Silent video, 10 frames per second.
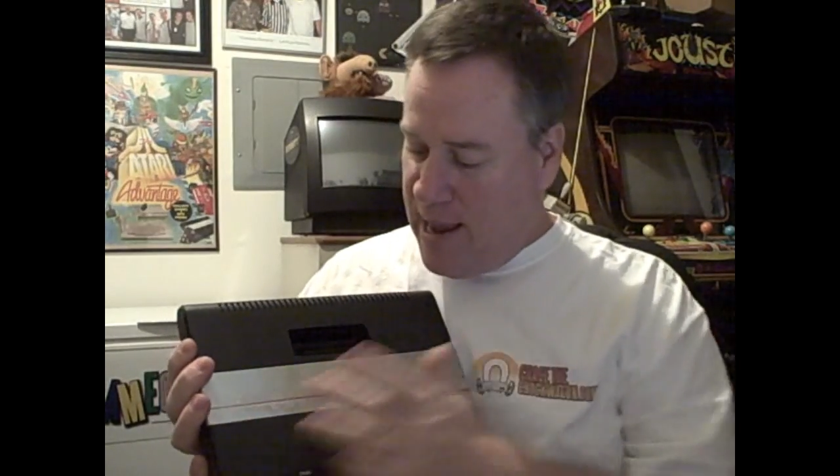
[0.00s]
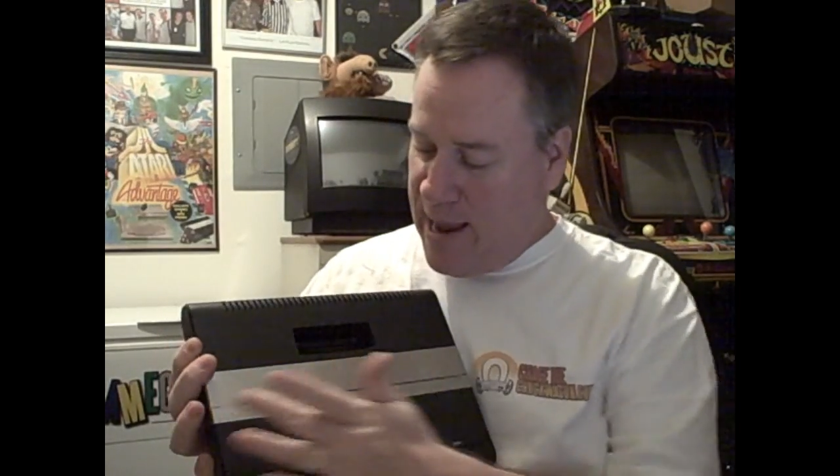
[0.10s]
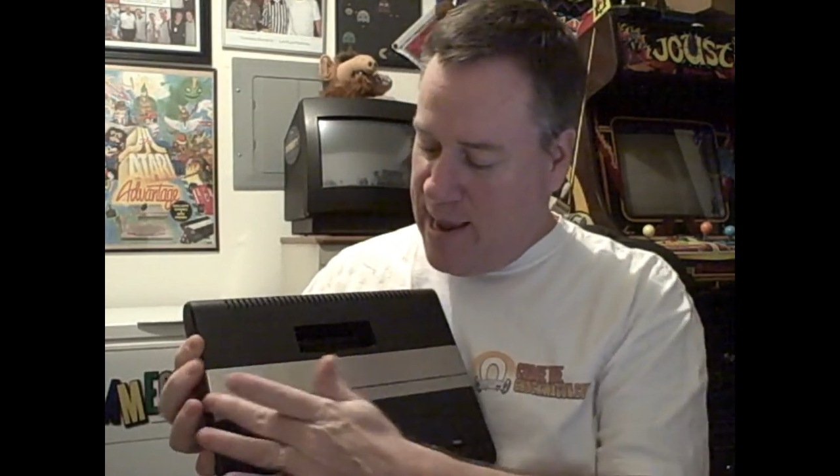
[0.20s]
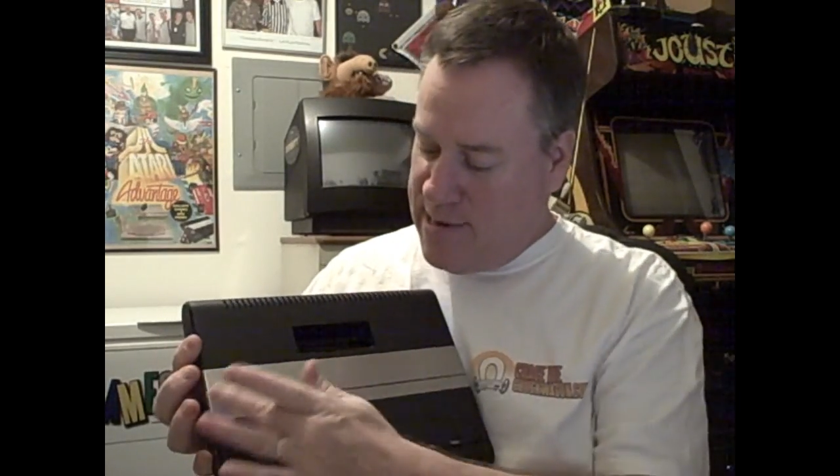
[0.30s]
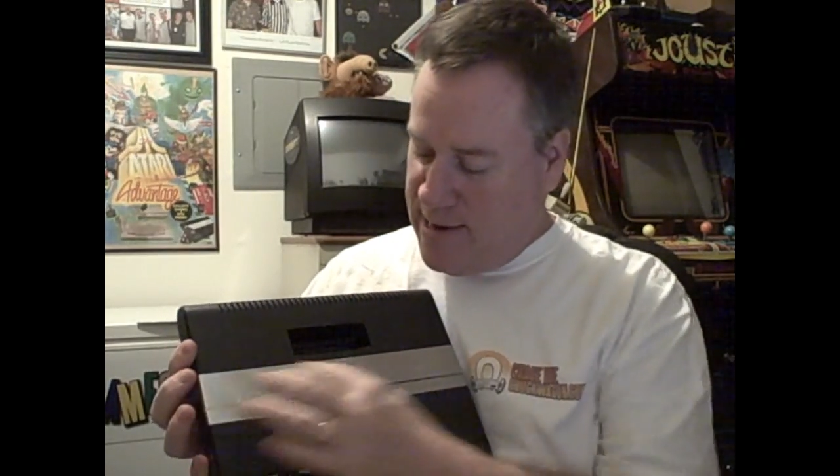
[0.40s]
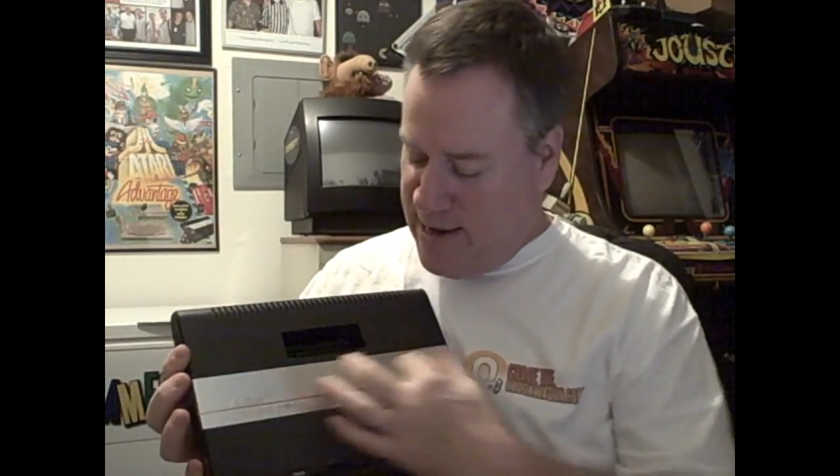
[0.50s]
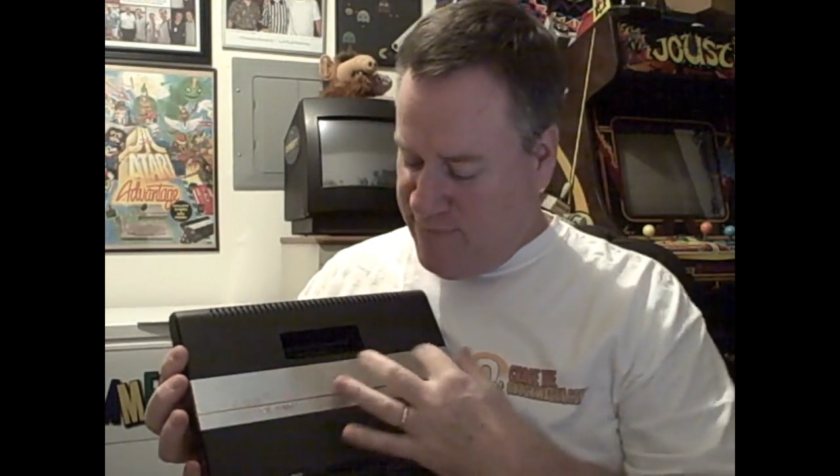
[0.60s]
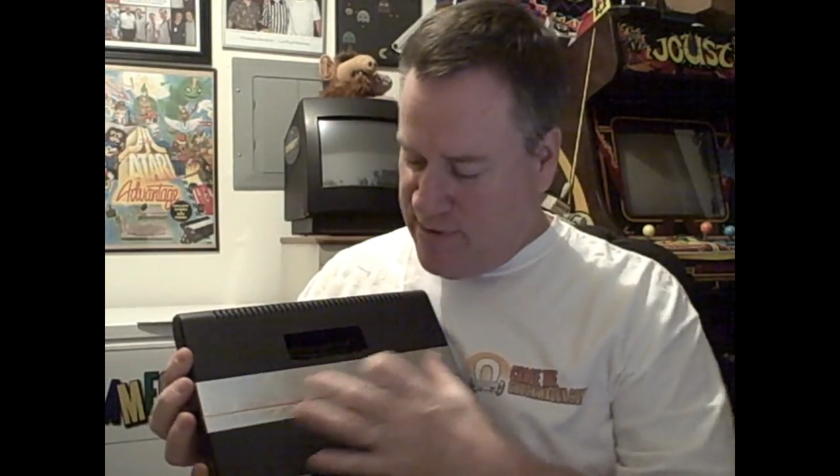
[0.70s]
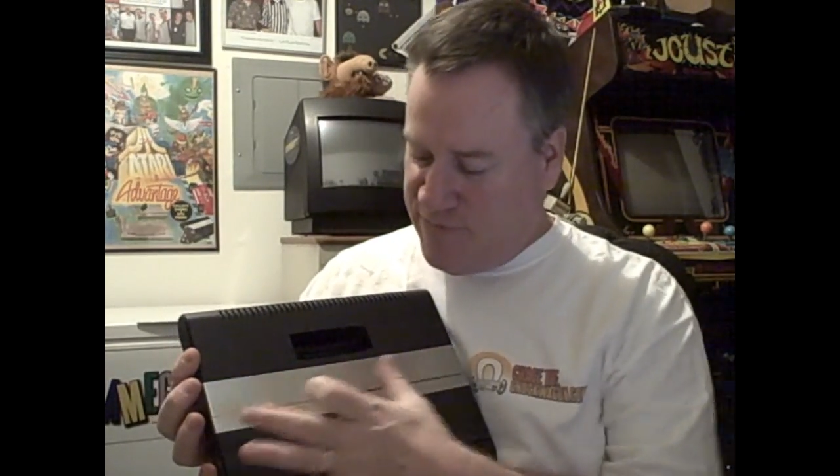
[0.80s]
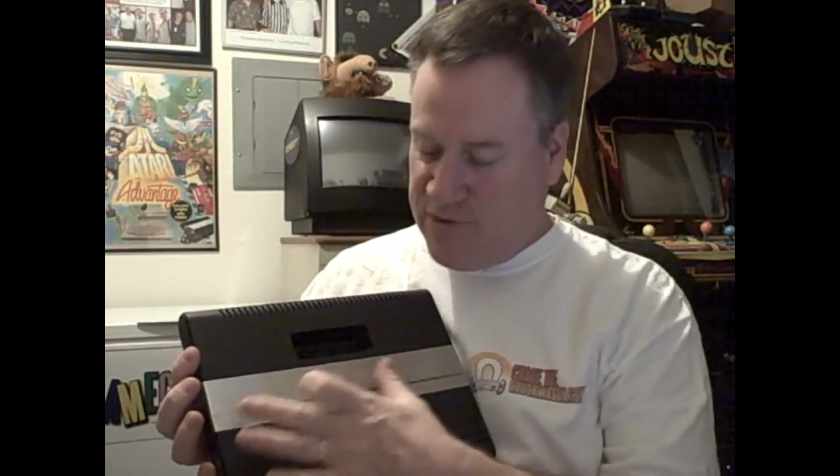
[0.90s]
and
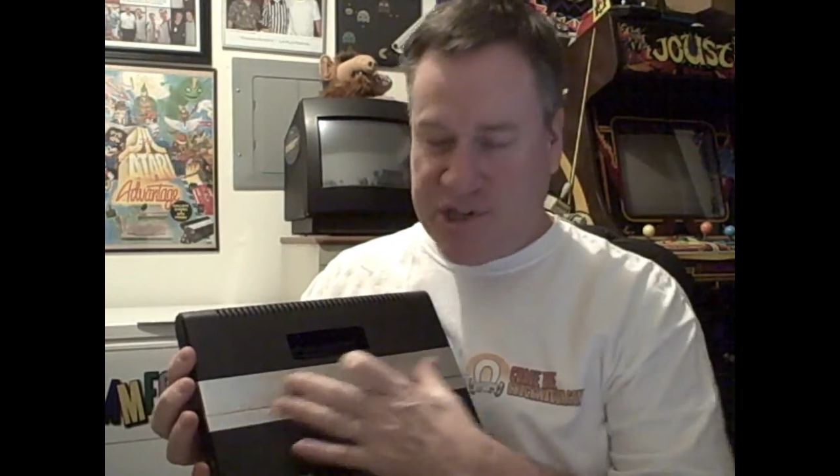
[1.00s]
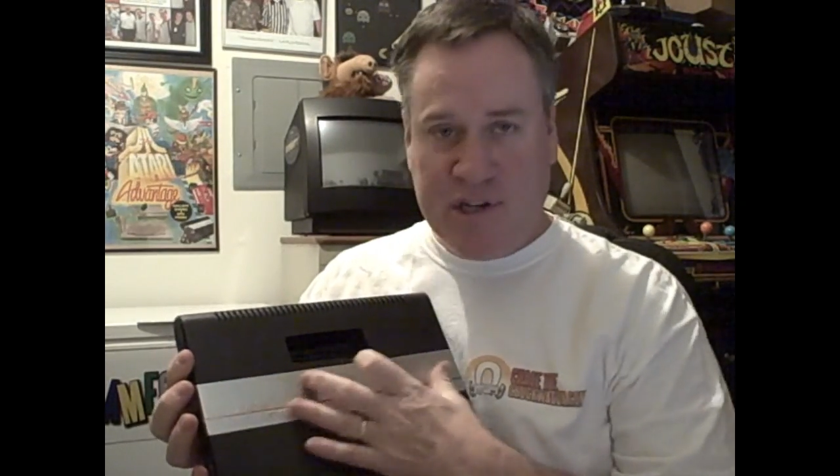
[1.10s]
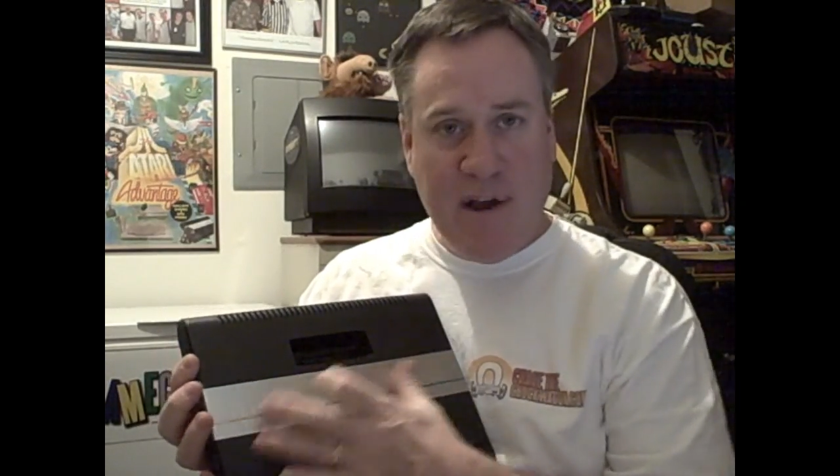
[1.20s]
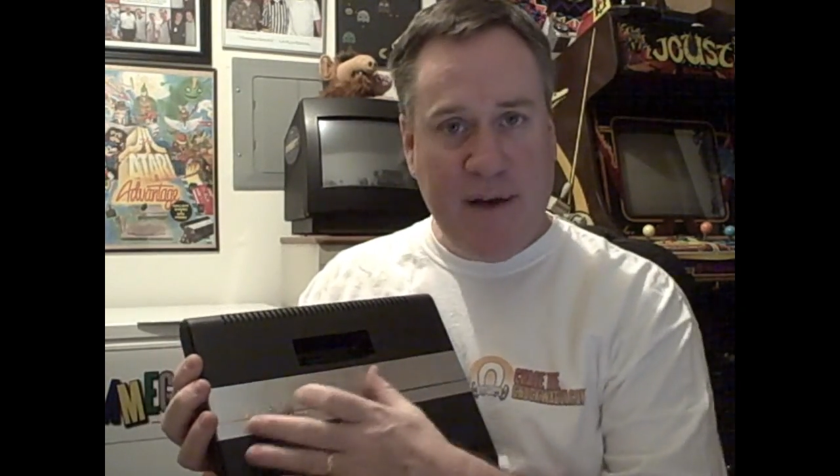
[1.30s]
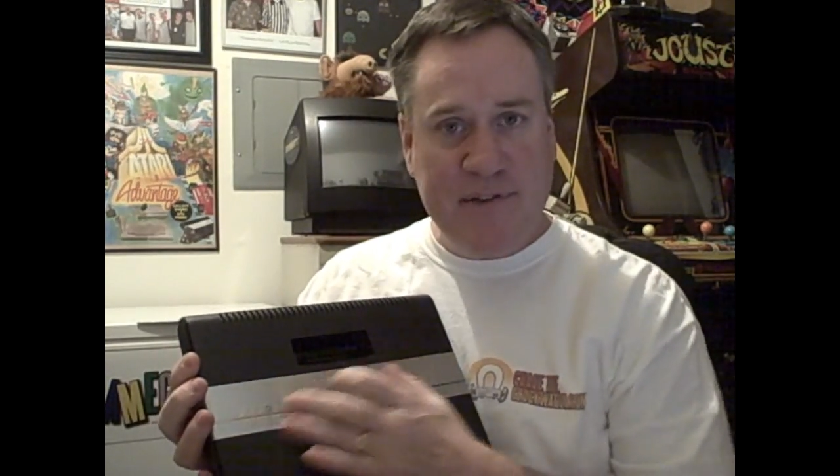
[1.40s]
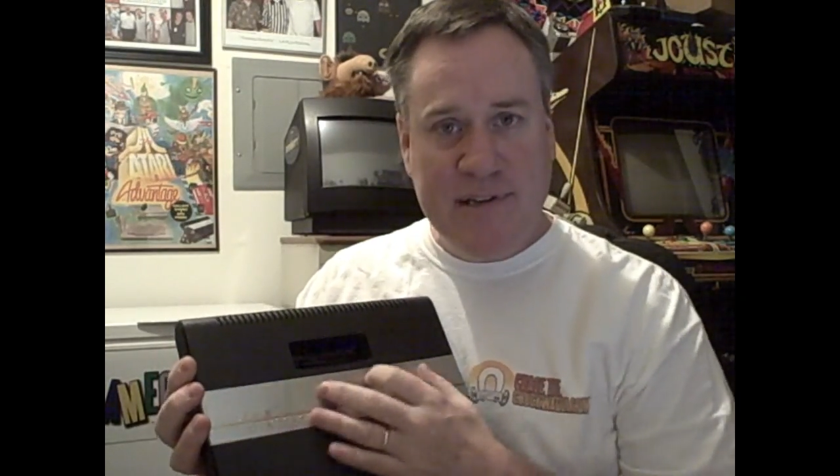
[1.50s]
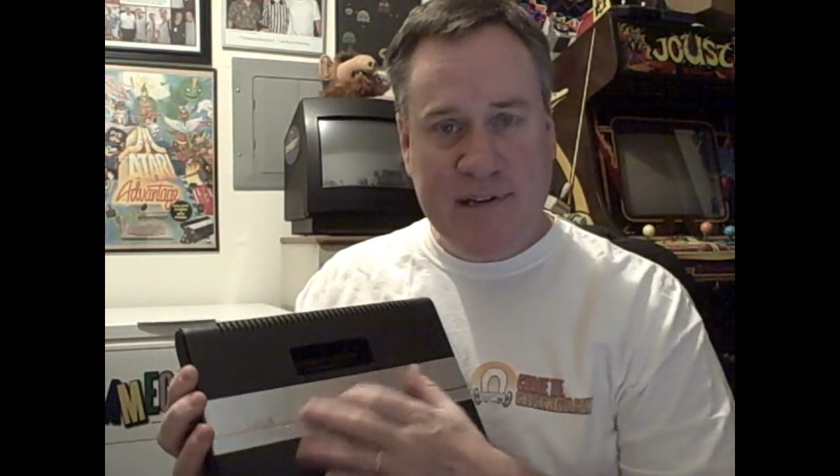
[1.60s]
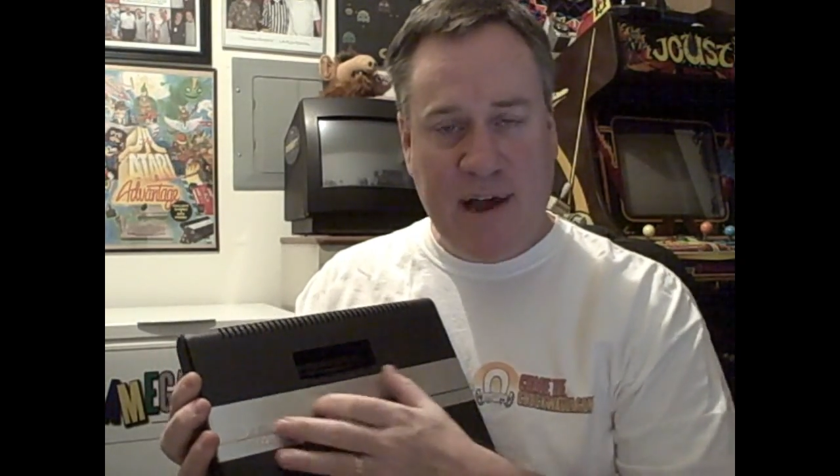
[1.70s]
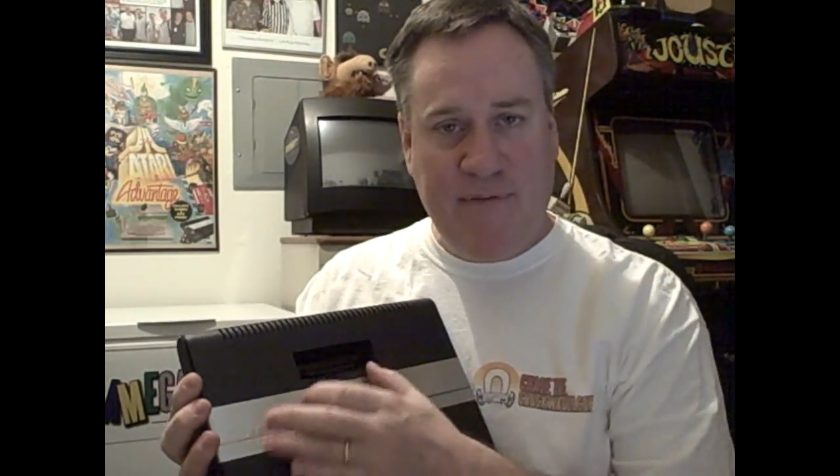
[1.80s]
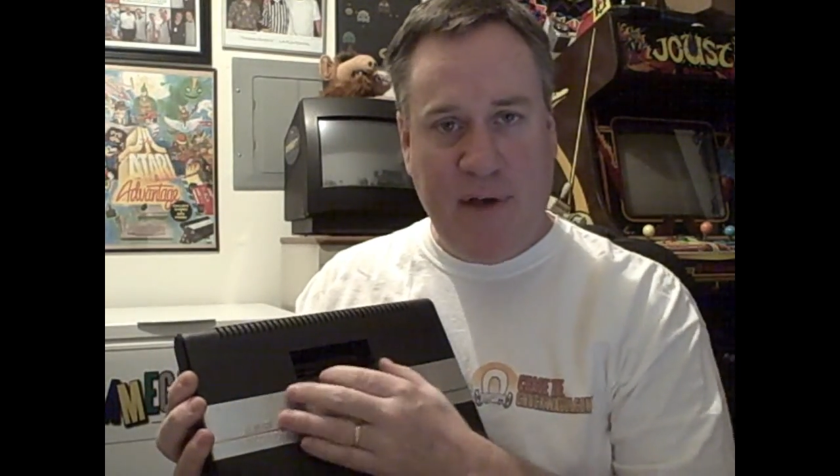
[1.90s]
even if there's scuffs and
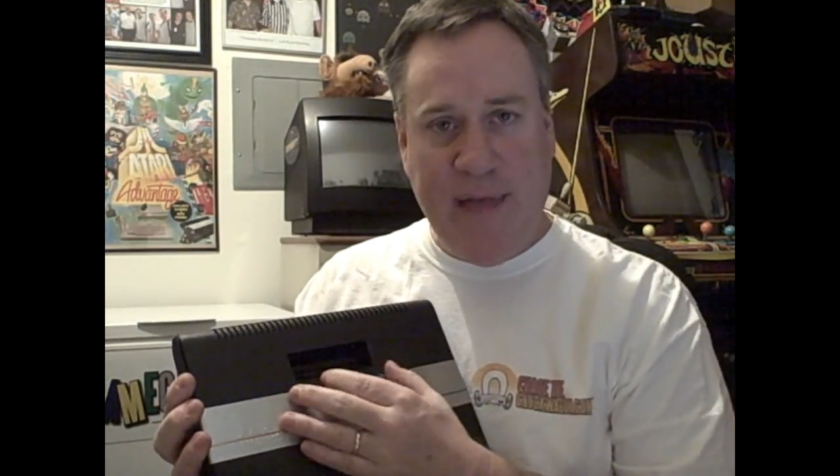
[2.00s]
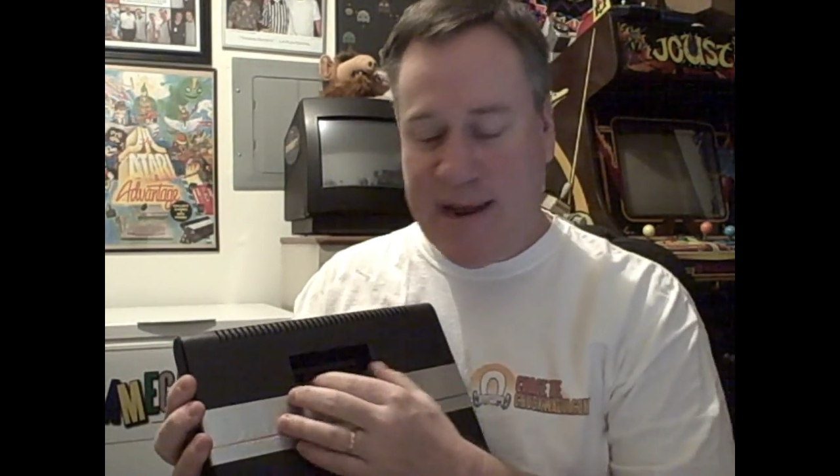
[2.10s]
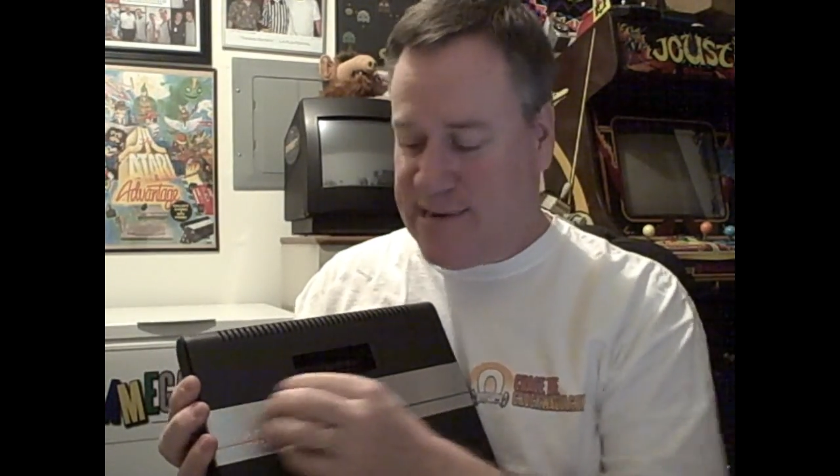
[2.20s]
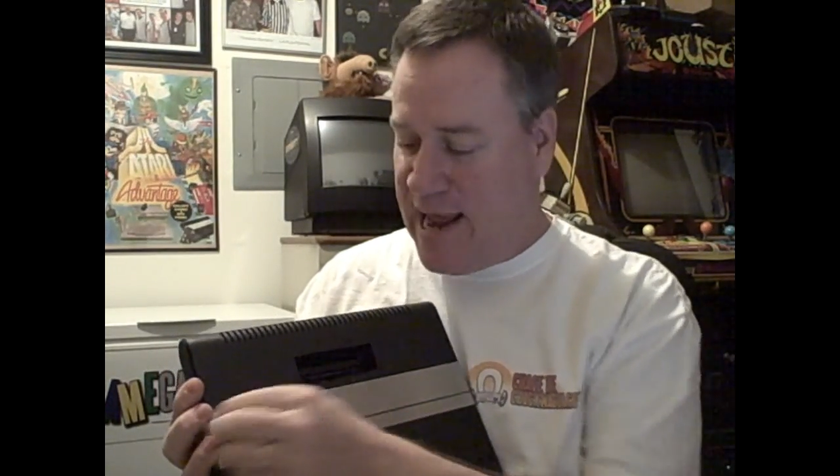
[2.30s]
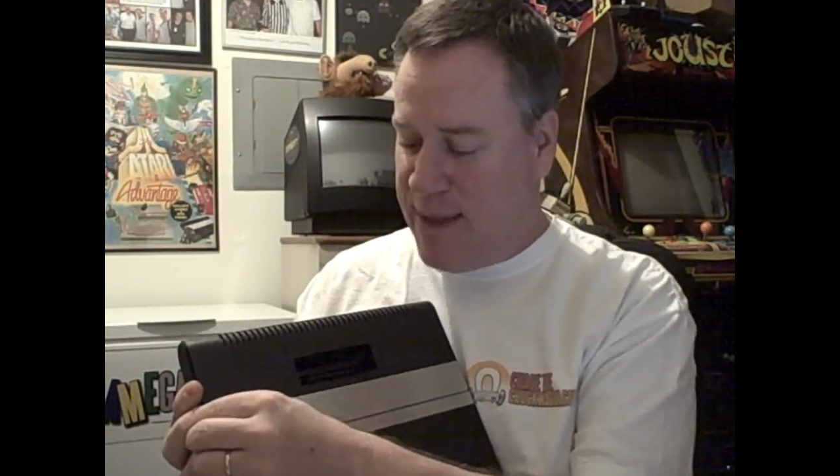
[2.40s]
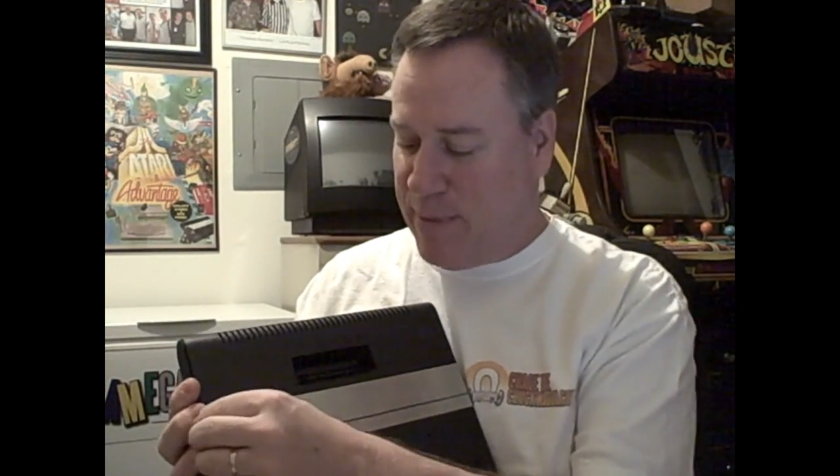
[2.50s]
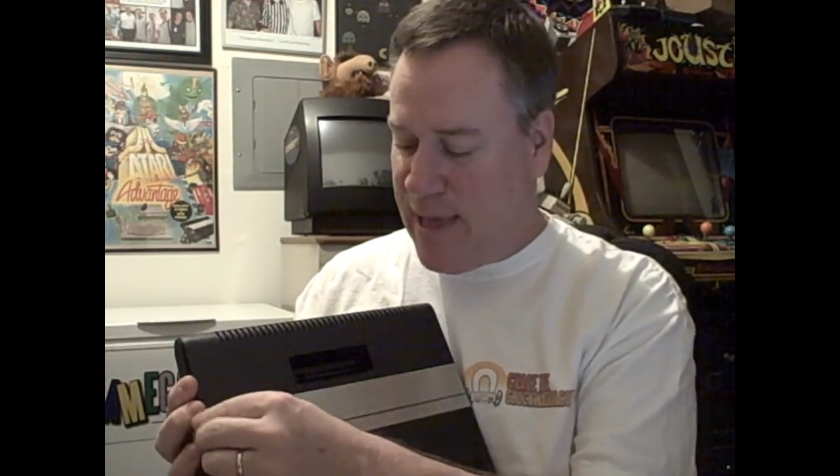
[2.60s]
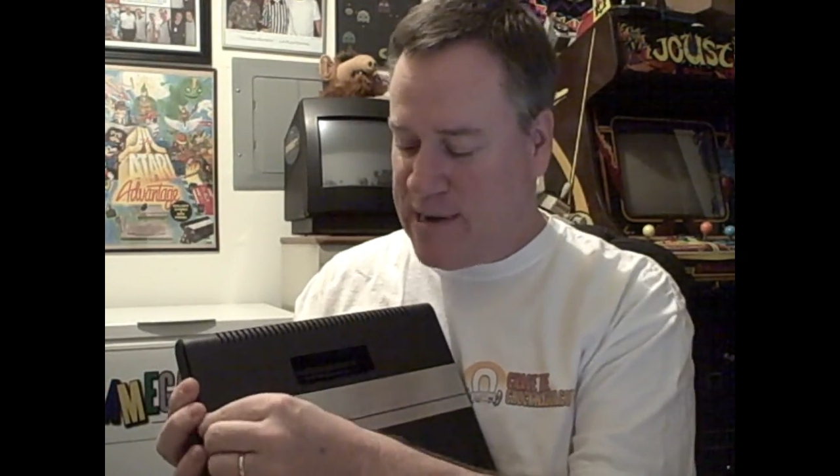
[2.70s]
stuff on that tape,